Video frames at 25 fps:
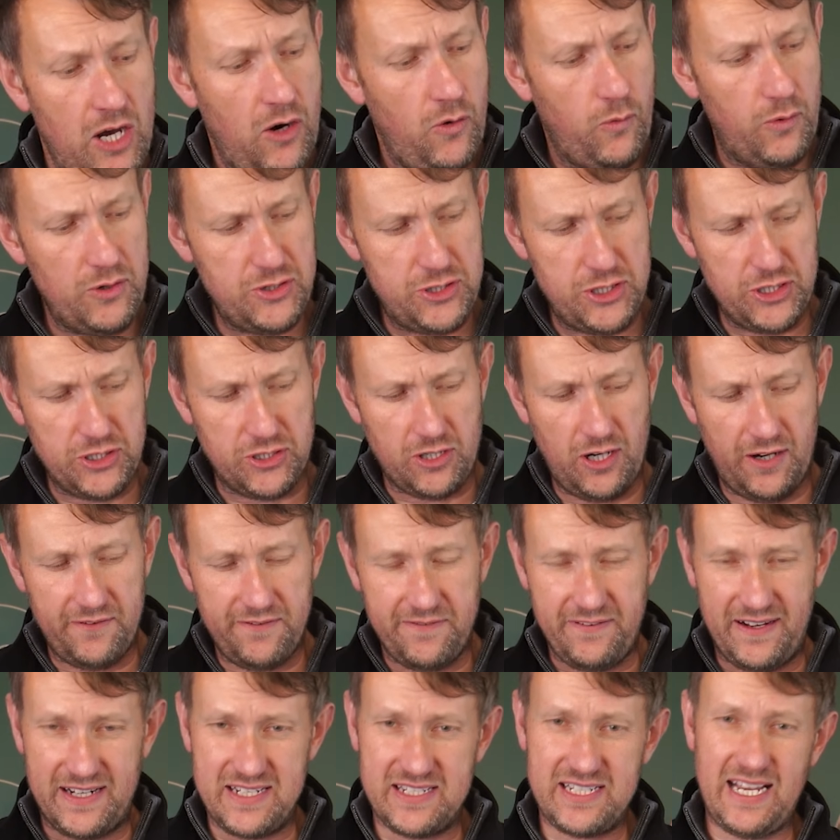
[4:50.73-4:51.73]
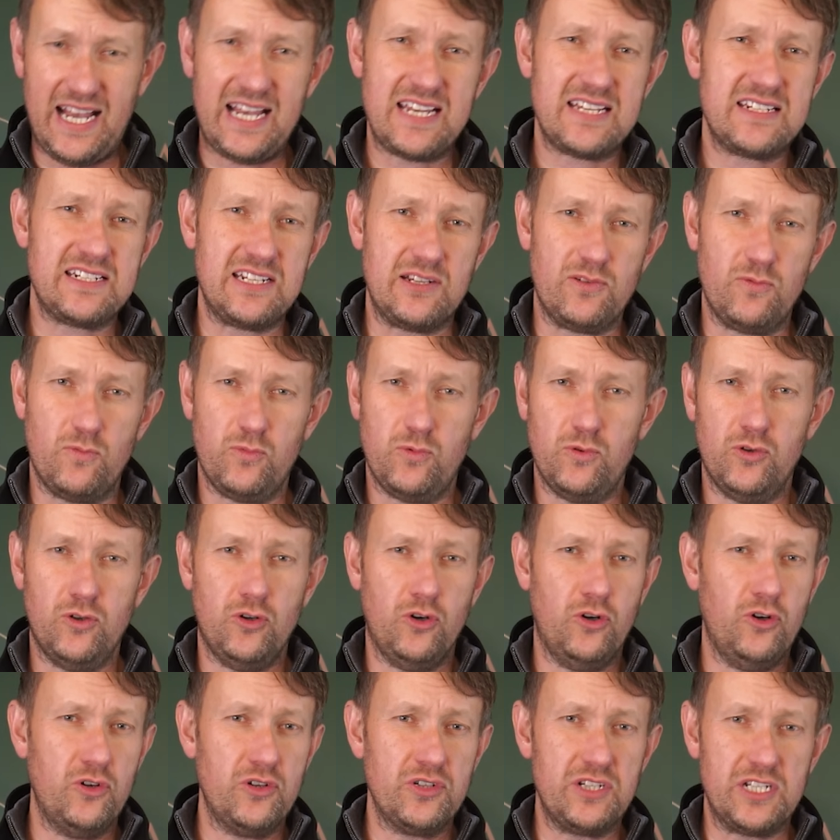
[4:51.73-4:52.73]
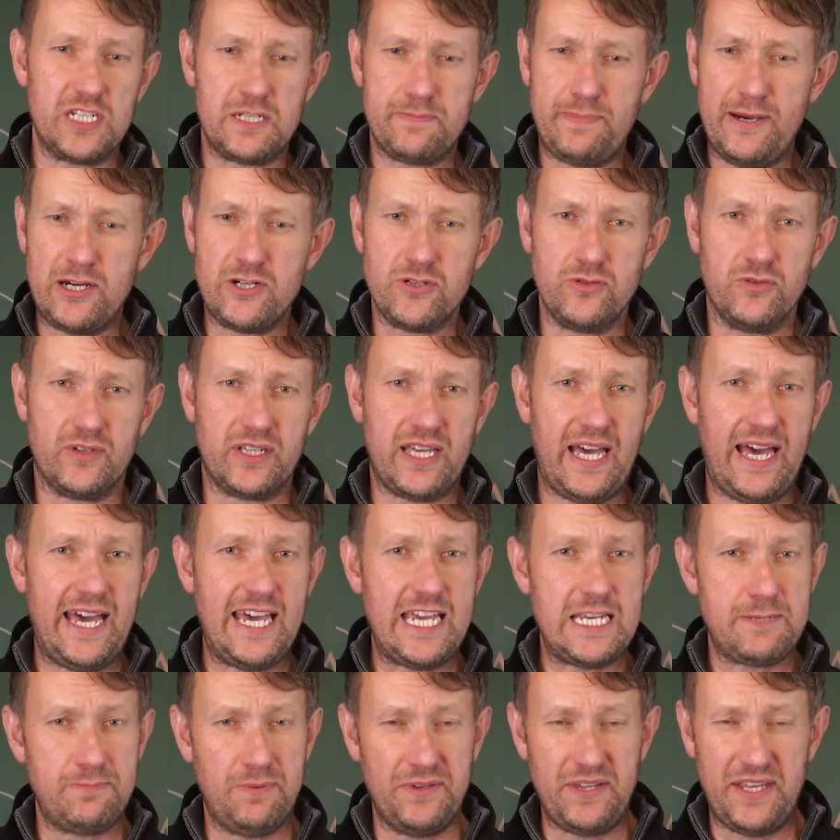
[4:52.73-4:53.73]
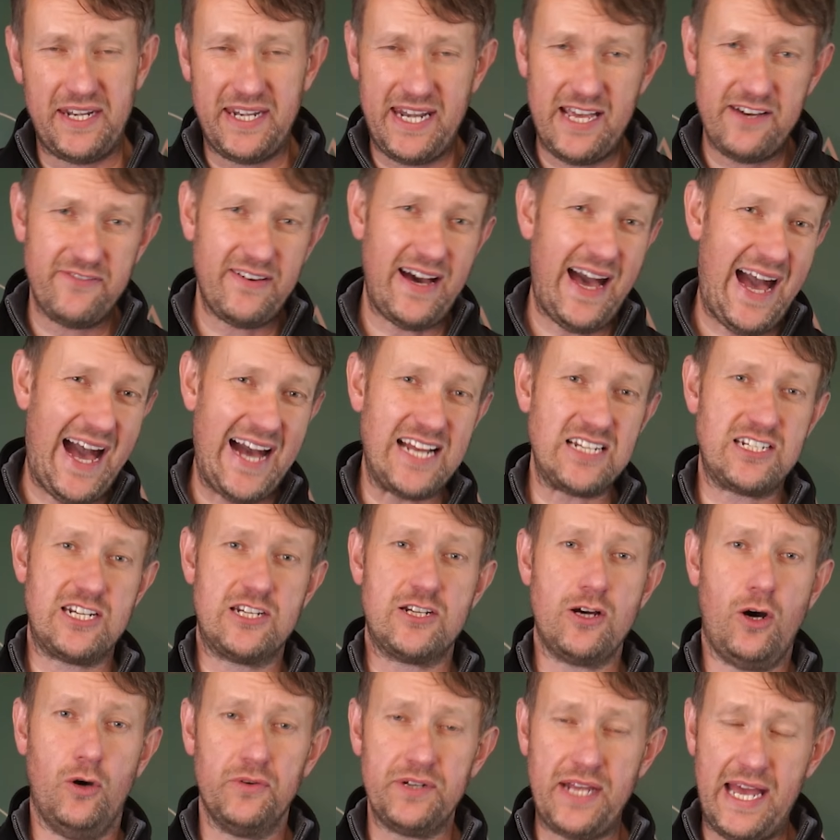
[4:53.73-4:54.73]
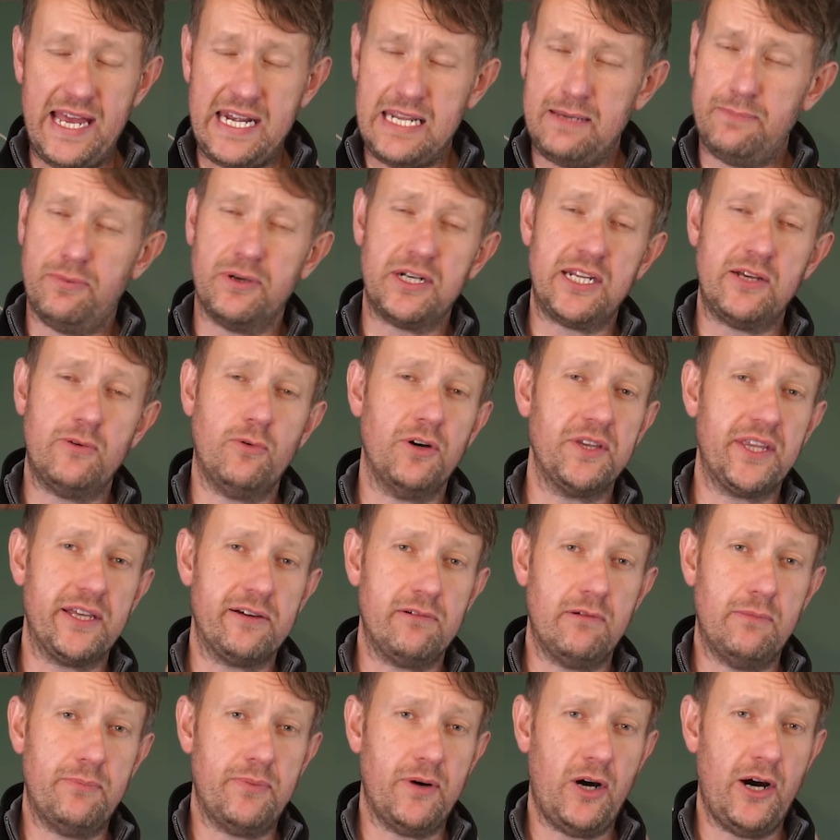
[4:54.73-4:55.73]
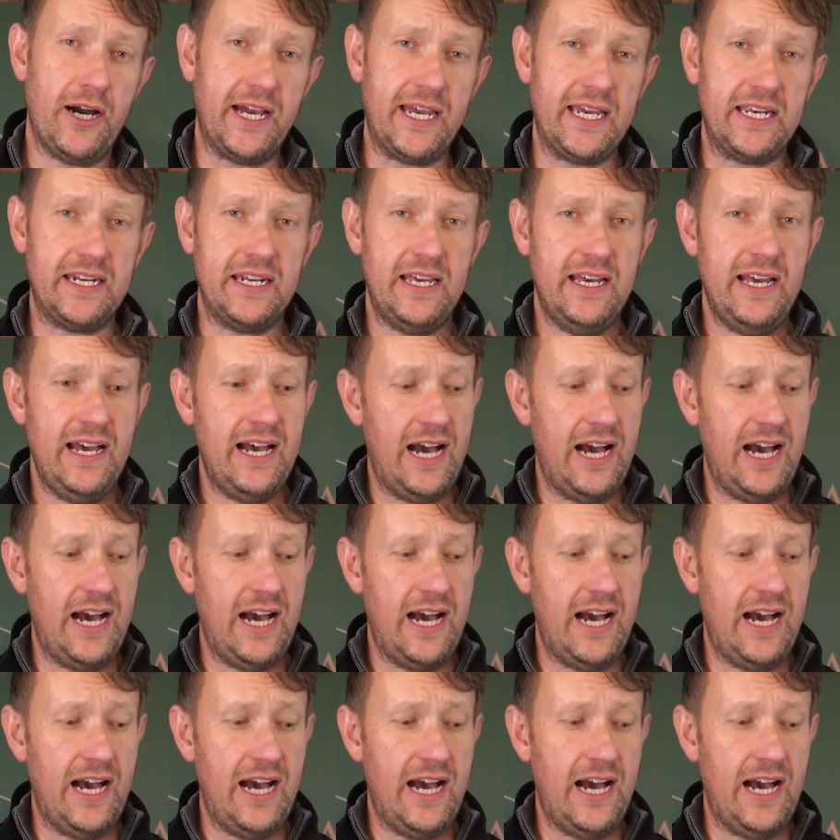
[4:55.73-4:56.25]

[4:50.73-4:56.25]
which has got fantastic wood, a special case, but they never actually told anybody what they were buying.